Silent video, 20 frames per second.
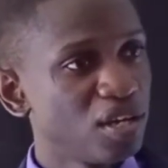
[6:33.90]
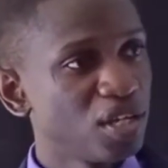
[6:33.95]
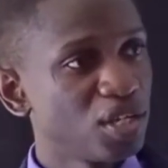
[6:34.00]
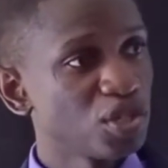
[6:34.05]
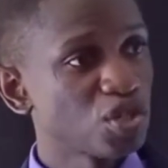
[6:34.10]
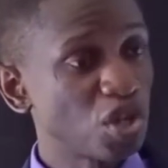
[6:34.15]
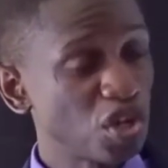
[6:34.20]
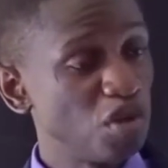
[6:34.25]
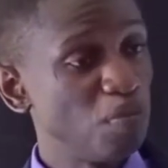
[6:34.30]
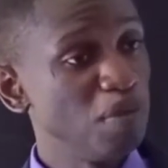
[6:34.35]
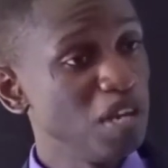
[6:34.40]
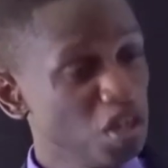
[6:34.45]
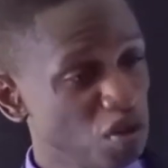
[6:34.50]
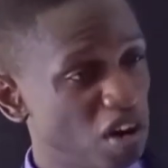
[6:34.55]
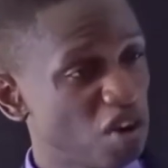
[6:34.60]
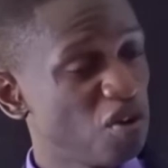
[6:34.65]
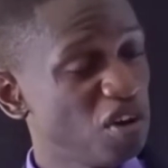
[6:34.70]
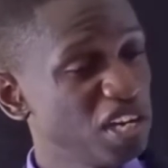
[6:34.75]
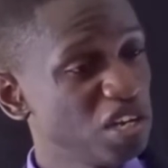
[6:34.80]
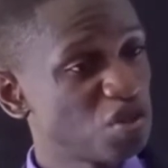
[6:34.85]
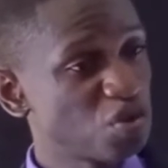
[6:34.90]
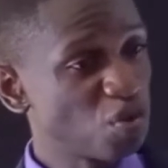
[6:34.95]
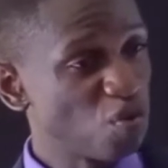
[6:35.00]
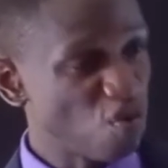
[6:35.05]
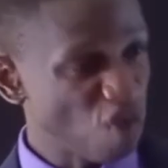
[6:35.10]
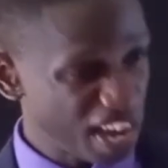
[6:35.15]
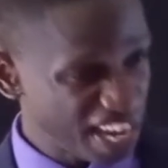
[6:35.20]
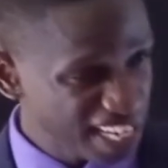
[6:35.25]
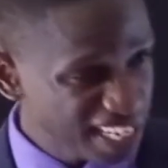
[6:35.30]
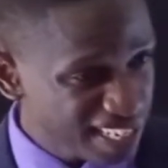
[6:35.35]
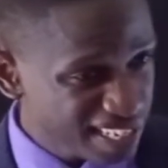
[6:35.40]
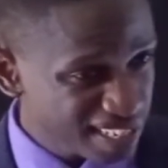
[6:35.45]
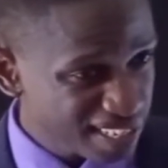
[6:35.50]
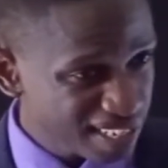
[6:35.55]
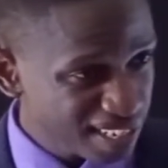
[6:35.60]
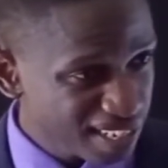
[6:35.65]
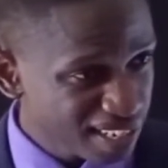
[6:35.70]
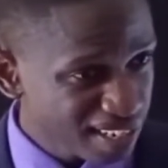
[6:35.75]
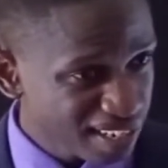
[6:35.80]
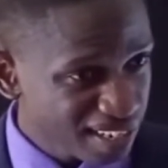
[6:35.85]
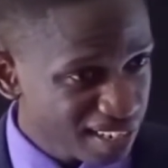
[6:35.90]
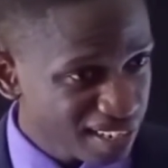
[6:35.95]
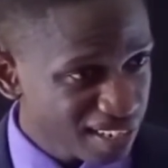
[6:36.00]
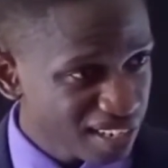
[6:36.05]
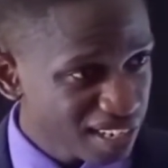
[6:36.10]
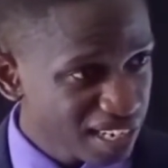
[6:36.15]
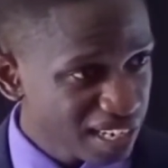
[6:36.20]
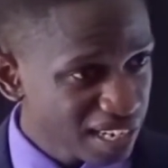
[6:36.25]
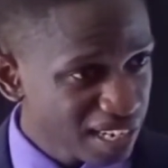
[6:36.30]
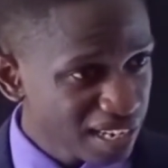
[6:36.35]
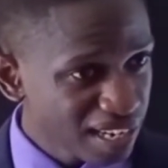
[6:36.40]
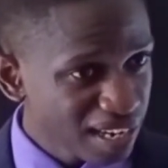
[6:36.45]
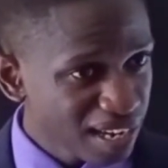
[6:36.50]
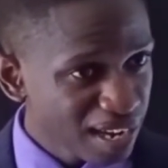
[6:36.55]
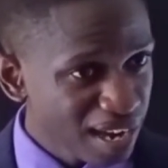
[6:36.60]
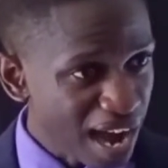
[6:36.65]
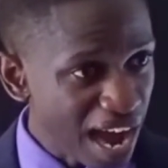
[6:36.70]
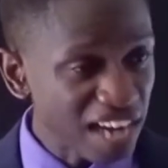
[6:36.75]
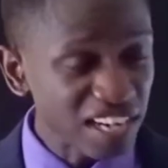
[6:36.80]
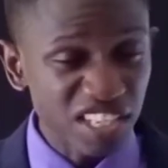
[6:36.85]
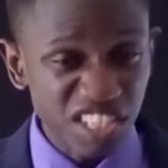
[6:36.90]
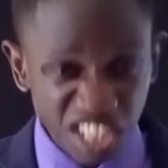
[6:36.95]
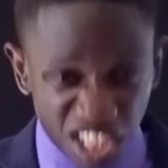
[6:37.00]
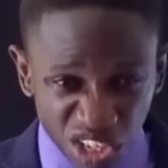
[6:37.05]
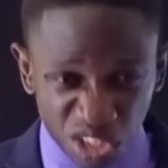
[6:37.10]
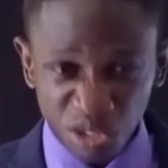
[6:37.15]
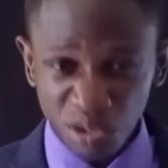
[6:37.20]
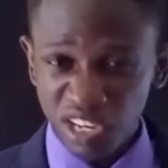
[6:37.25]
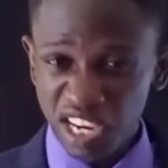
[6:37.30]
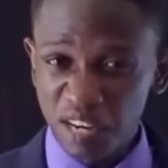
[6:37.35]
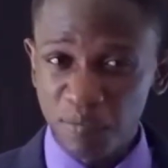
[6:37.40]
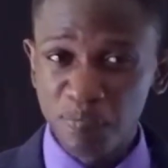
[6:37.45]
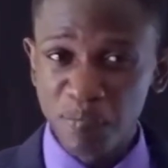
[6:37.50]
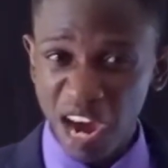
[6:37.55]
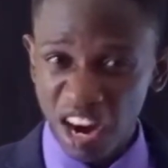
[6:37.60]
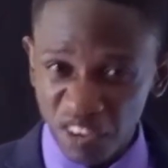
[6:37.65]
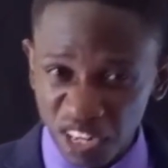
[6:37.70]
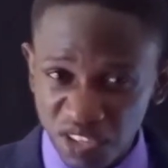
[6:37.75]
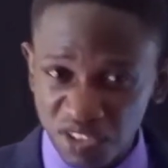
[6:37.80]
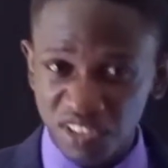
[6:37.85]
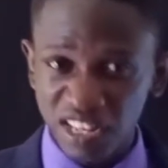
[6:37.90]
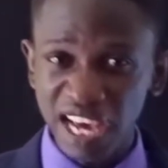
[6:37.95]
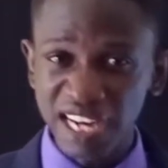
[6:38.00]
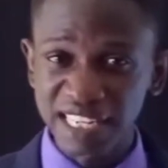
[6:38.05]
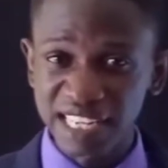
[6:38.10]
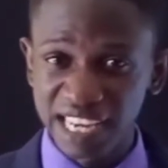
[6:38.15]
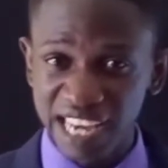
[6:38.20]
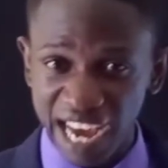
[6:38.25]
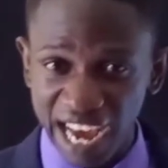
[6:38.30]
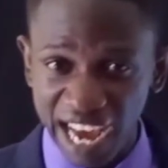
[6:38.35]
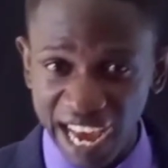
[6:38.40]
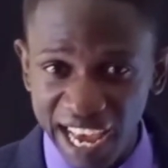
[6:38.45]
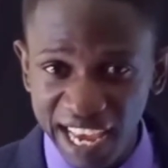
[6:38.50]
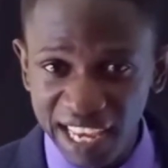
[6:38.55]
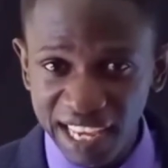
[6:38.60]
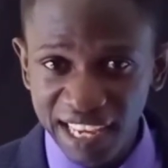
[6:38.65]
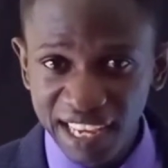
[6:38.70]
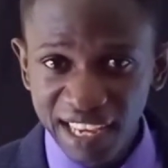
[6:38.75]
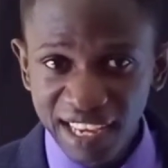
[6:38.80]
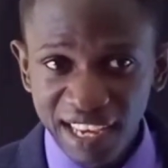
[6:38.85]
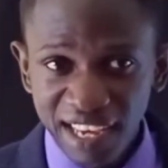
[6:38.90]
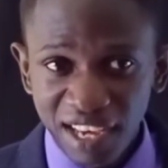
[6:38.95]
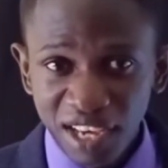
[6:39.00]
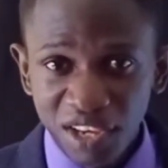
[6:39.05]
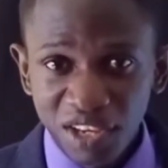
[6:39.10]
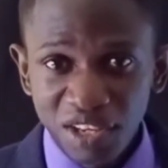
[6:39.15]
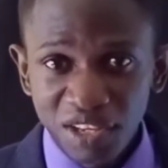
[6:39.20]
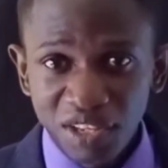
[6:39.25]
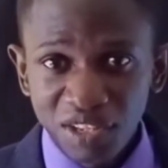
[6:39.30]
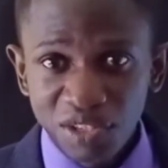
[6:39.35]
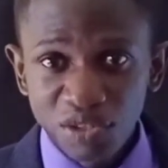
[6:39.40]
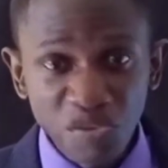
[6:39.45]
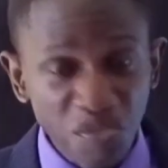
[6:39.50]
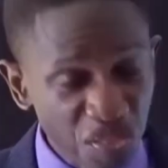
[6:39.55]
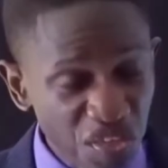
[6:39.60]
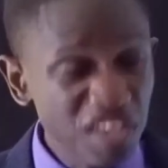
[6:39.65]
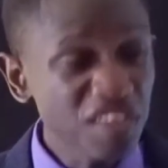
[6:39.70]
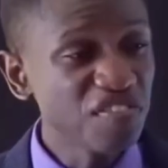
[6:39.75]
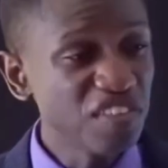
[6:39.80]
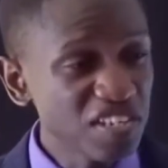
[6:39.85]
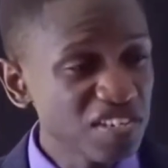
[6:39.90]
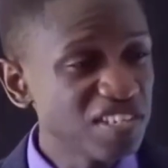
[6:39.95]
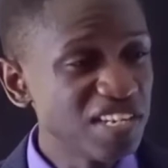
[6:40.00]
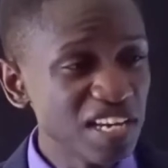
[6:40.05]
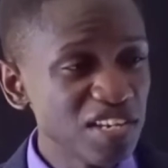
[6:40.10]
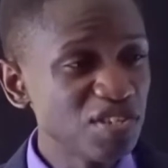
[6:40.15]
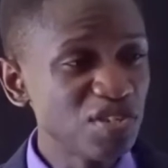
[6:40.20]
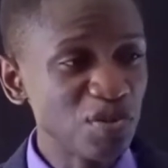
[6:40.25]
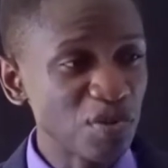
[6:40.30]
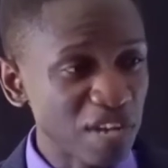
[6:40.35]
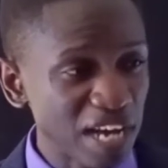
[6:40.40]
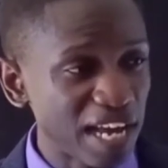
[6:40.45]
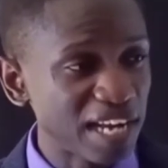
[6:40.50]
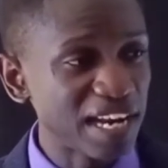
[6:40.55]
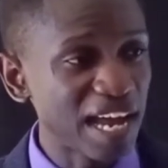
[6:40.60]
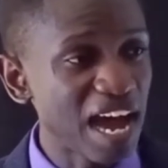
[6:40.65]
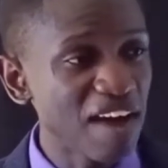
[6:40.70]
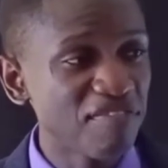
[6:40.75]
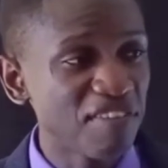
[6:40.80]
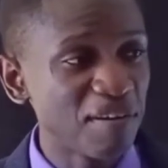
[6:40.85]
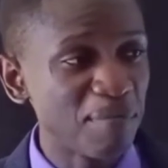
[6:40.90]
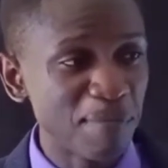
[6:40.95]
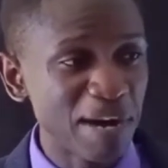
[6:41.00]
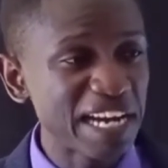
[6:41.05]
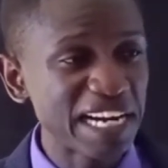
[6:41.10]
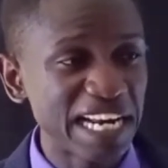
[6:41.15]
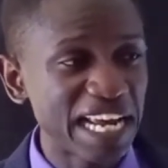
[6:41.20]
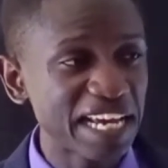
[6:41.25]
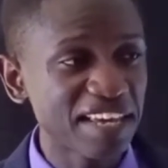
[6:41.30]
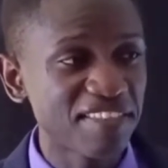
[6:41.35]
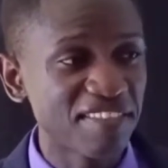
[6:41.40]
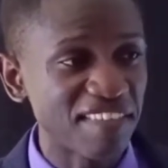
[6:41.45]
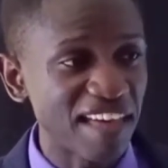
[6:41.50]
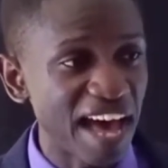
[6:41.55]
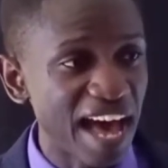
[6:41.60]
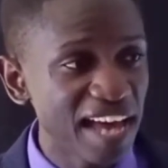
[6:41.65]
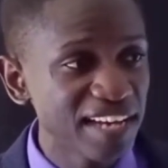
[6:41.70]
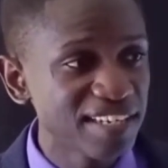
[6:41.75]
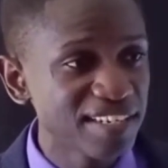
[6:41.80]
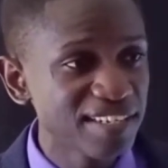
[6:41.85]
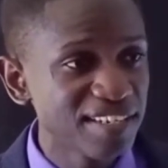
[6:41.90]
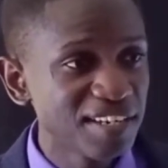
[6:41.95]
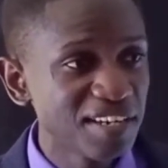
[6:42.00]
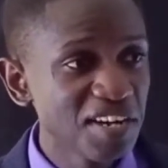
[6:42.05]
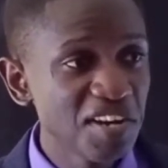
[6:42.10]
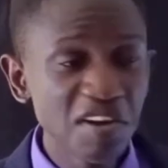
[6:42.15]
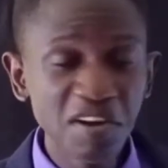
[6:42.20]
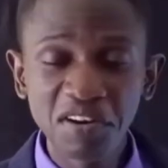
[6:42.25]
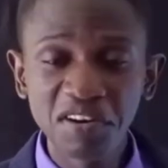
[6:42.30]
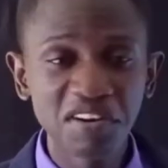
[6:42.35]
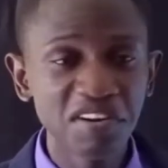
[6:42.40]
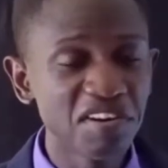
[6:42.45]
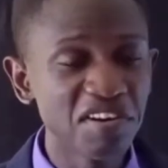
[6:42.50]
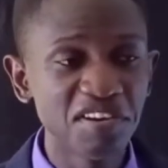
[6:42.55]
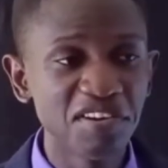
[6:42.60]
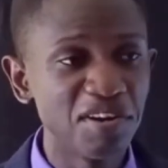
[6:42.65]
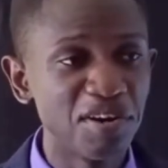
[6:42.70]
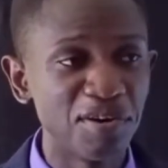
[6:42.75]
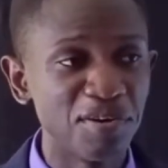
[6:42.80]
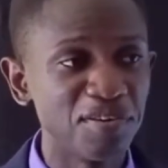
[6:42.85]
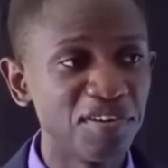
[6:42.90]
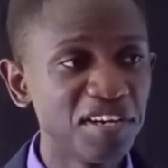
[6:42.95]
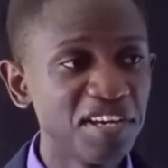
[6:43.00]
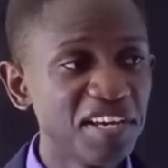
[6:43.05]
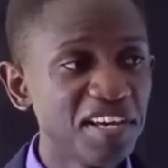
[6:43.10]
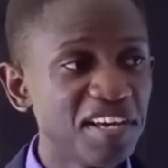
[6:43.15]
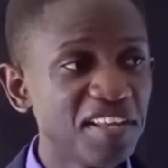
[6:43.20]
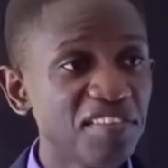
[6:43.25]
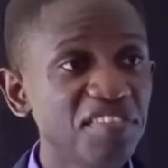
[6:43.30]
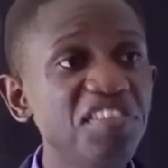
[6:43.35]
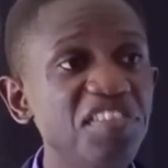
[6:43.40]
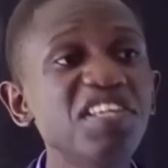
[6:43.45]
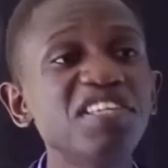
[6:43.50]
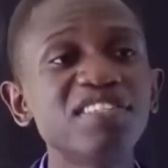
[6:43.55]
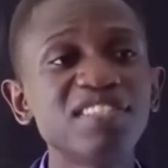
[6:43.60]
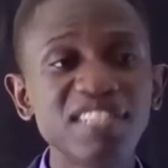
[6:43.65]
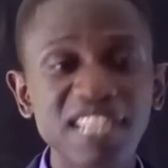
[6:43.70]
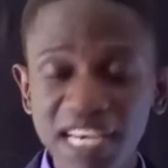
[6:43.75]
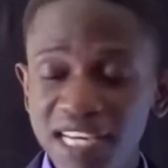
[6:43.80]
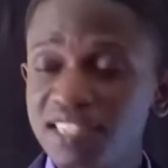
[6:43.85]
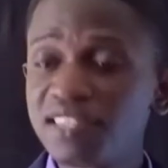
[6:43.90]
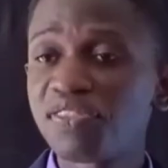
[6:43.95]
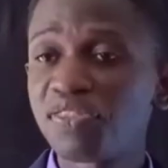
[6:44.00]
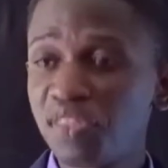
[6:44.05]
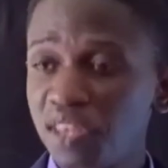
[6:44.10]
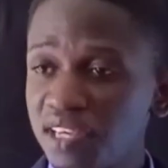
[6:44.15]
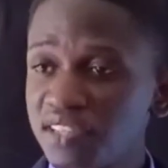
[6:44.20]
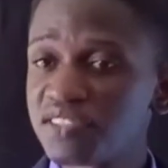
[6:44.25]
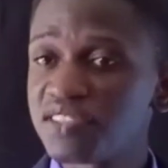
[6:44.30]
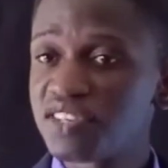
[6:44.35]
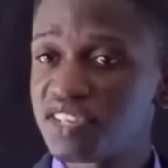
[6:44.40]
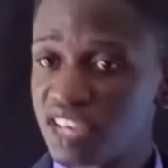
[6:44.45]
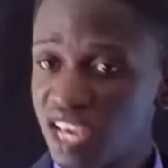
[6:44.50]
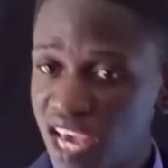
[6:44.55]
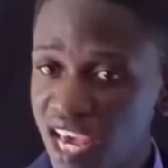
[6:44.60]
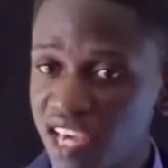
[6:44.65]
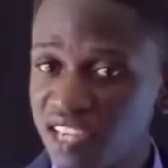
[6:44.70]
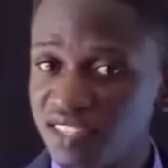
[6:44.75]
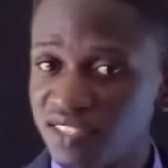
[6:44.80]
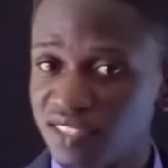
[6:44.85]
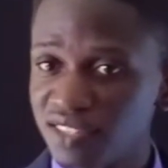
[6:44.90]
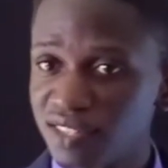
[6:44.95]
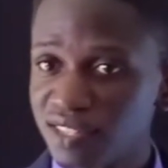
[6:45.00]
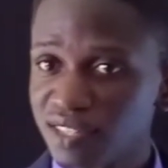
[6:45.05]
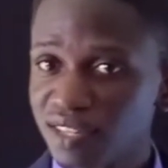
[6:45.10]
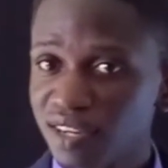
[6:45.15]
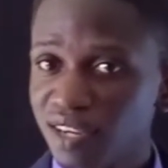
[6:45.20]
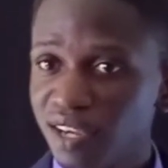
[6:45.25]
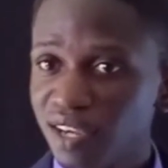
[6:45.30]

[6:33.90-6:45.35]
So you mean you are going to wait until you get married to that guy? You think these days you can have a man like that? No. These days things changed.